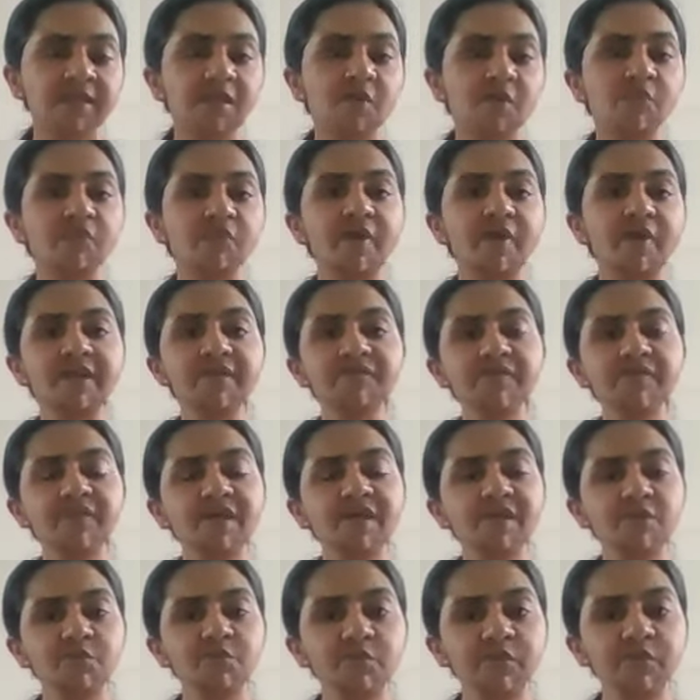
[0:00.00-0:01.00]
Now, why we
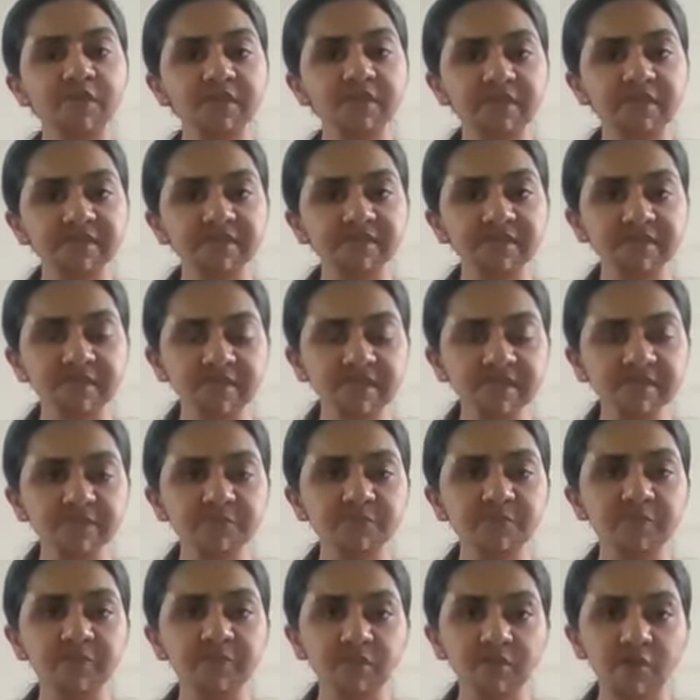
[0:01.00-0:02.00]
are doing this
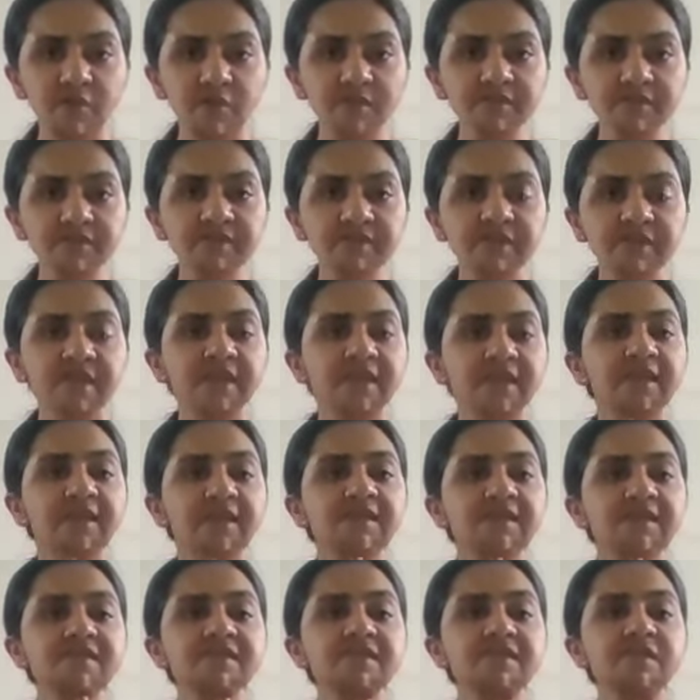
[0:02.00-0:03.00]
is because
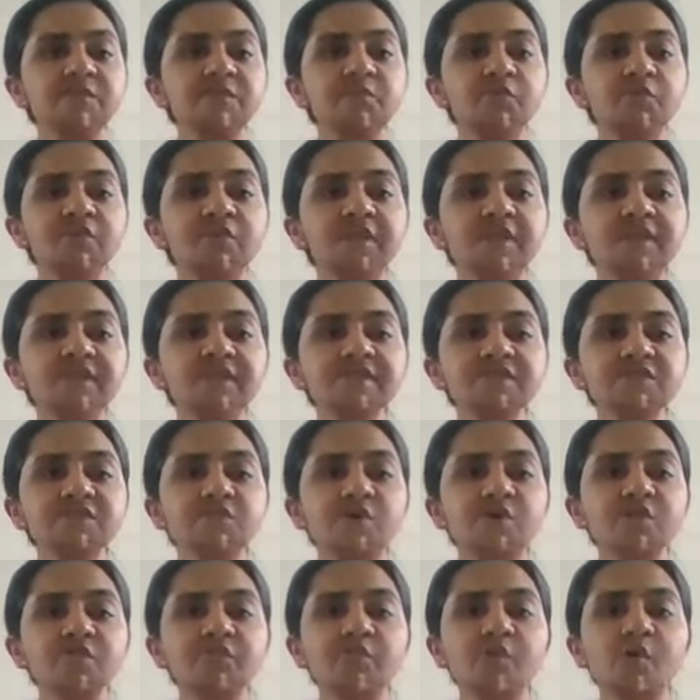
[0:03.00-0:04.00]
it stimulates
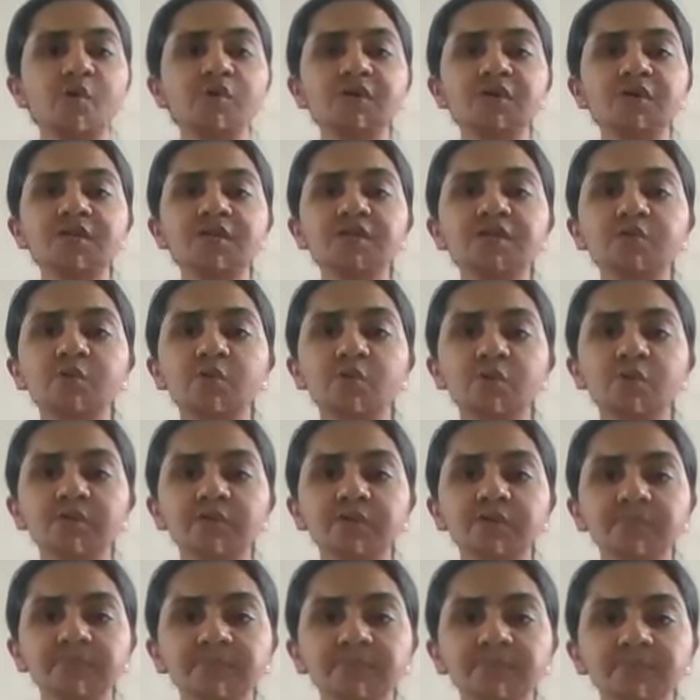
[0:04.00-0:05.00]
your vocal
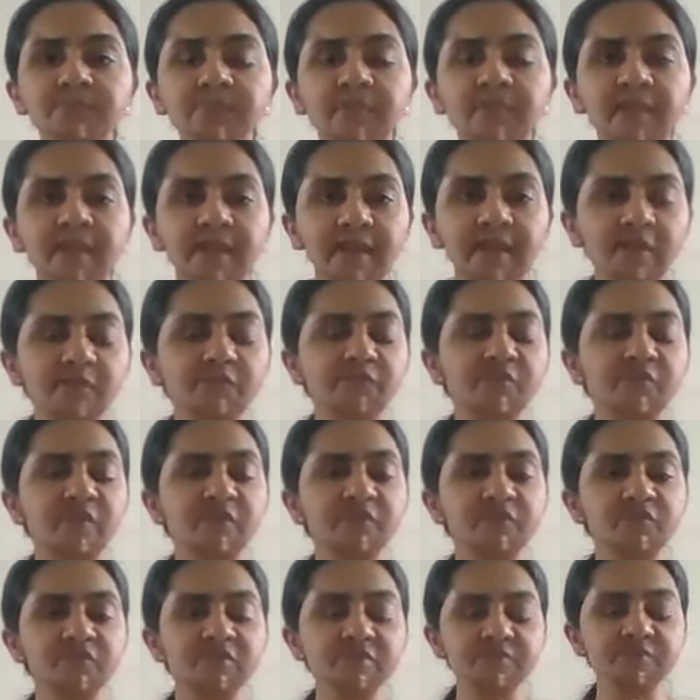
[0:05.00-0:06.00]
cord. If I
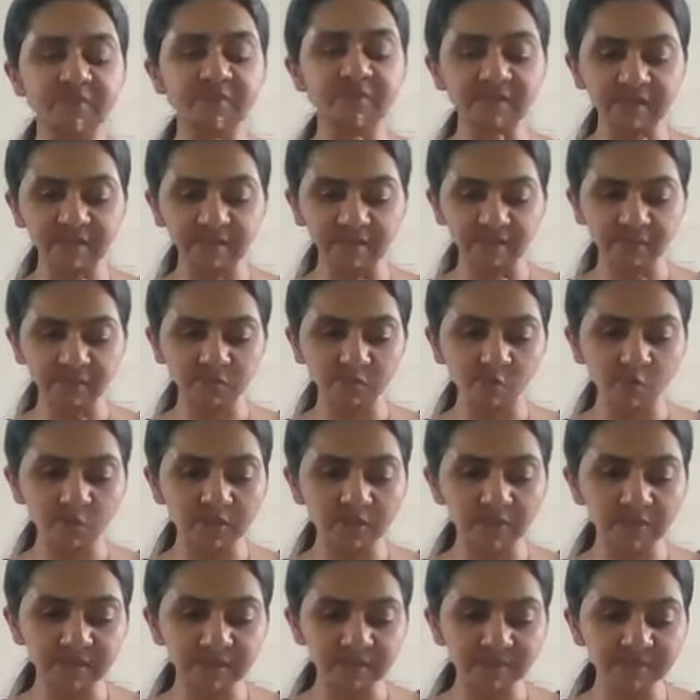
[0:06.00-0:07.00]
have to speak in the
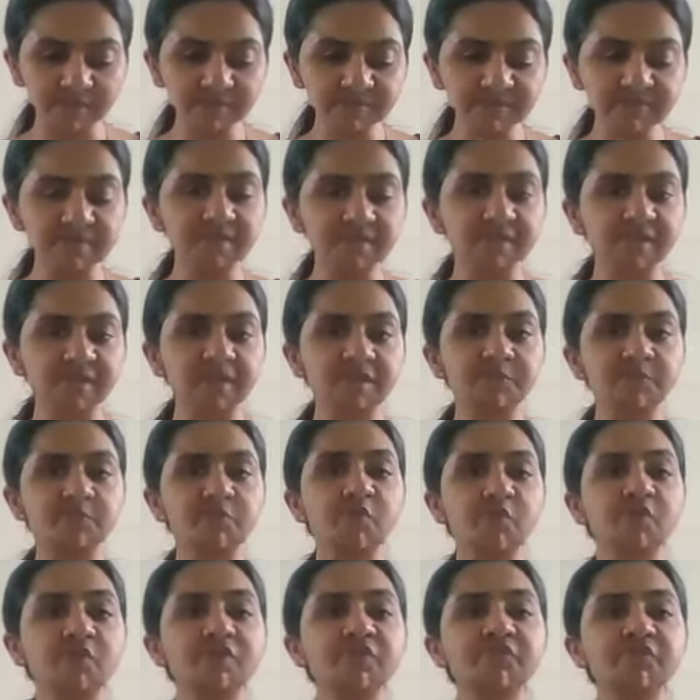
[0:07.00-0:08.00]
yogic terms, it
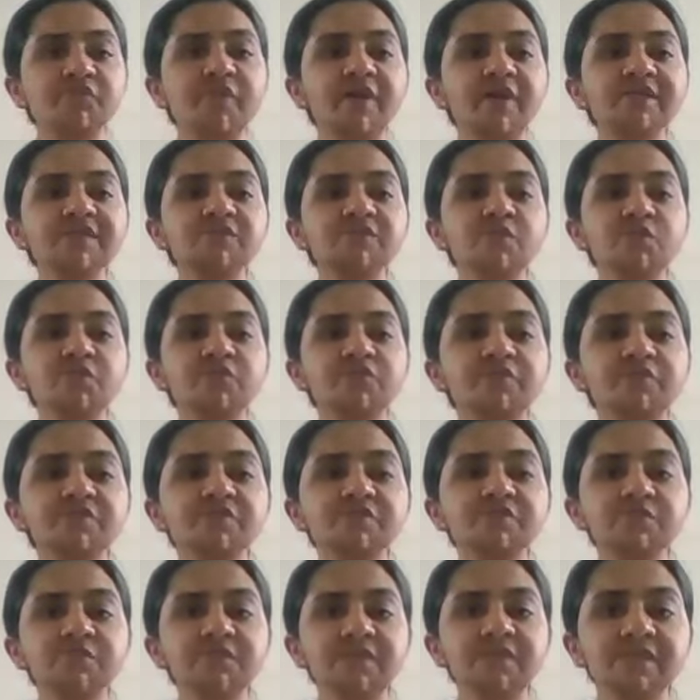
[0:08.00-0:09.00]
purifies your
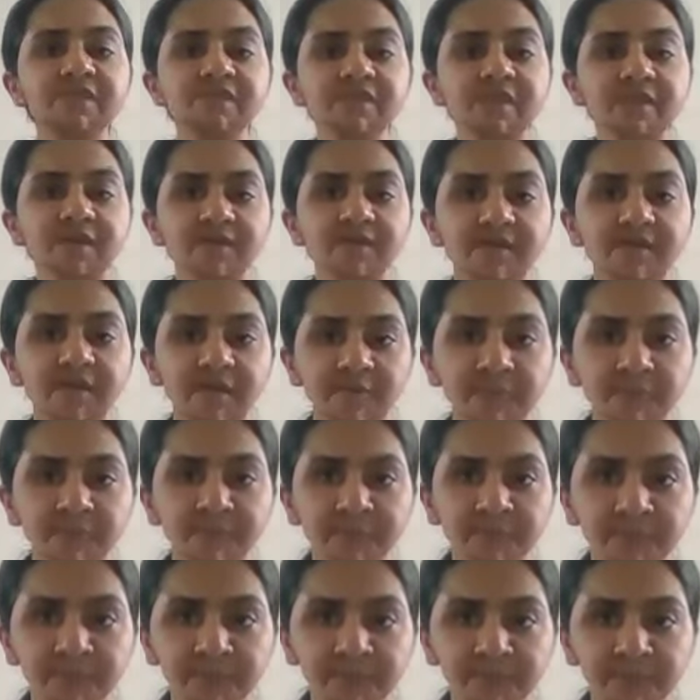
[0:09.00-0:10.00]
Vishuddhi chakra,
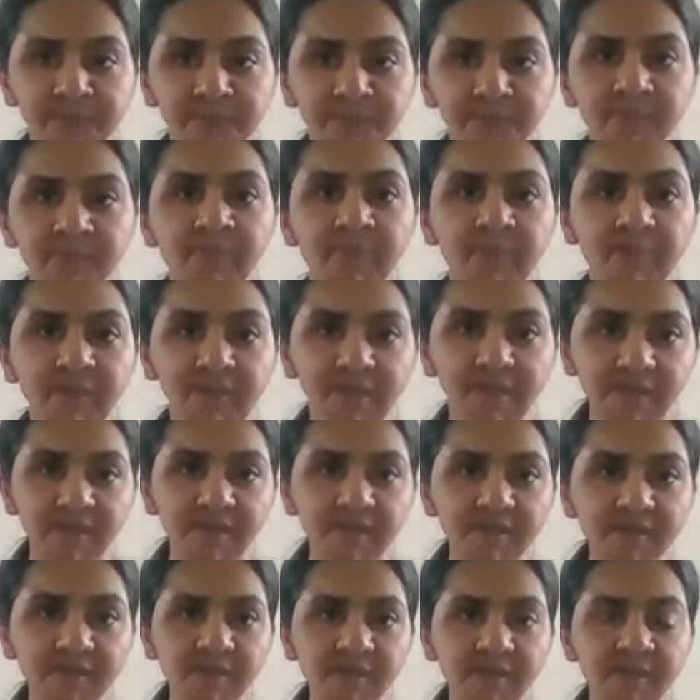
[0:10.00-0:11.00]

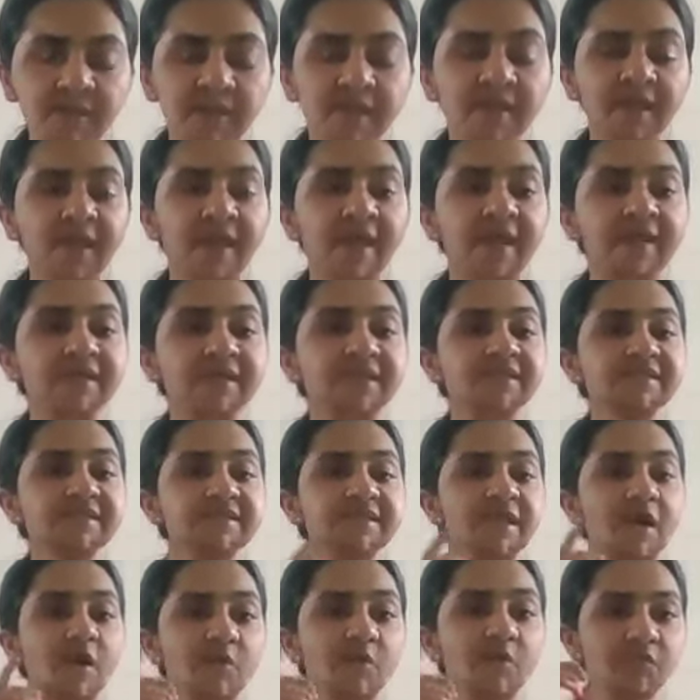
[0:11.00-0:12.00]
correct? And the
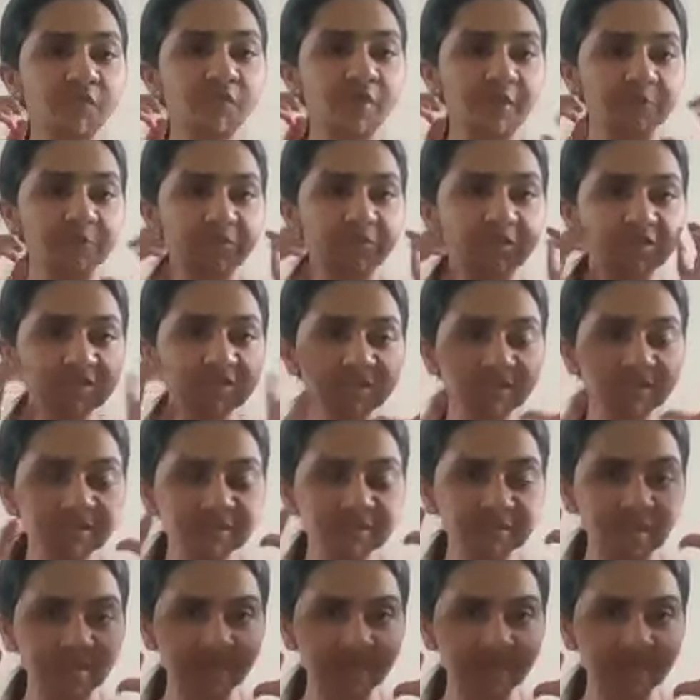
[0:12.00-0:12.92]
sound vibrations